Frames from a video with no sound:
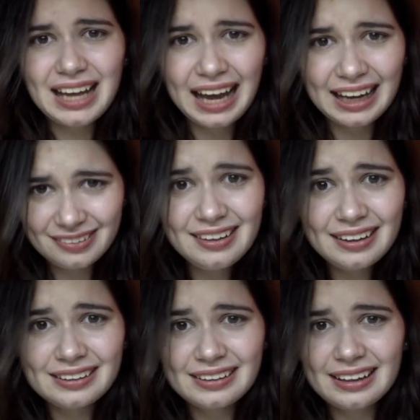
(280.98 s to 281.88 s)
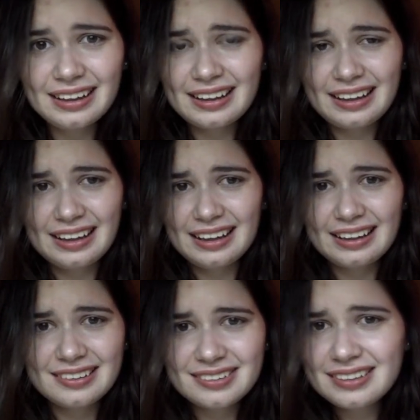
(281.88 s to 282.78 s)
I did,
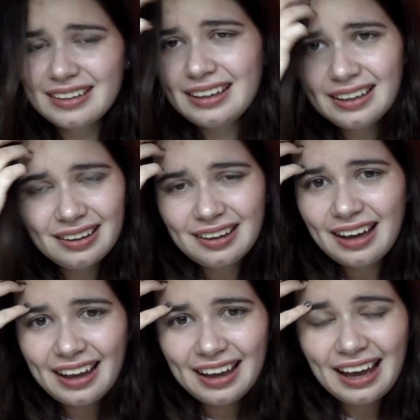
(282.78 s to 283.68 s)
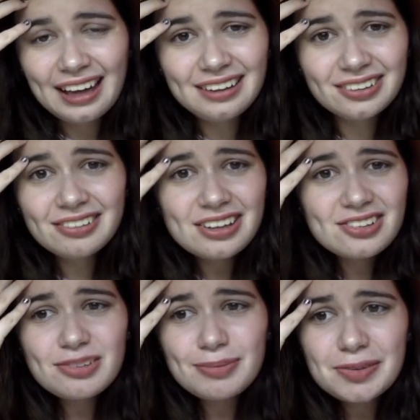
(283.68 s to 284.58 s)
and I don't know, it
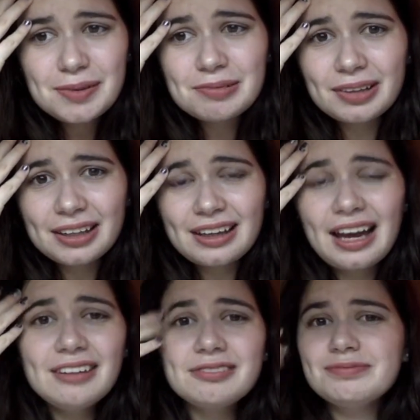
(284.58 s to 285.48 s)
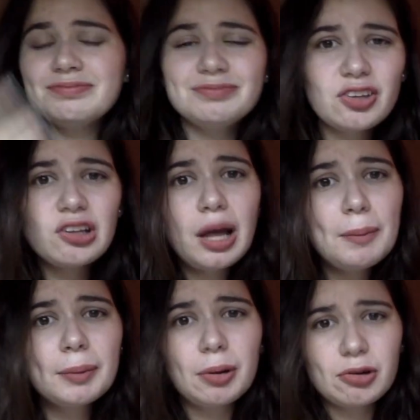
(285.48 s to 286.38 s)
just makes me, like, I was a lot
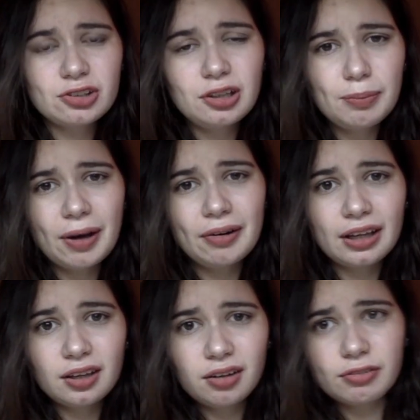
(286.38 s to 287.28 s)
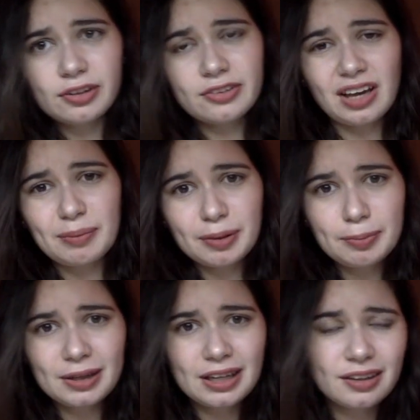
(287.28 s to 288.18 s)
more emotional about it over the summer
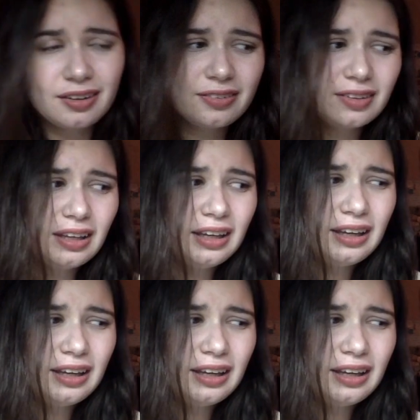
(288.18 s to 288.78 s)
because